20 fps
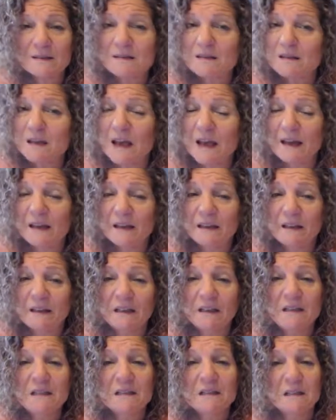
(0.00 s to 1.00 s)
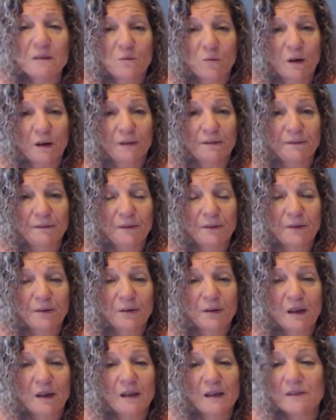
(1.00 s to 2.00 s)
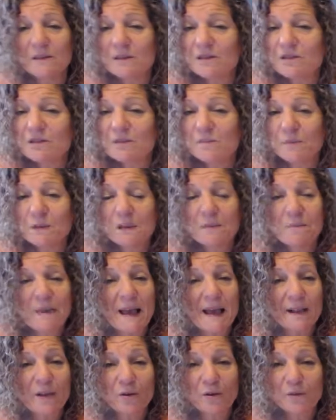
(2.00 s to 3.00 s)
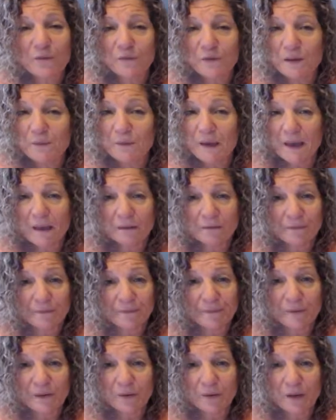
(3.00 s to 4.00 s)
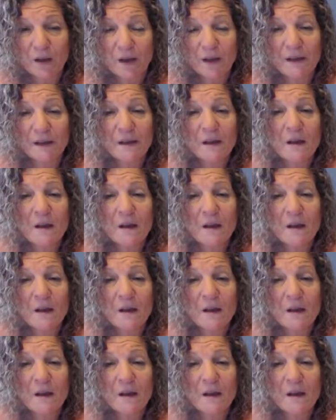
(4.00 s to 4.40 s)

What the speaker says: not an easy one. Okay. And this could be a male or a female. Okay.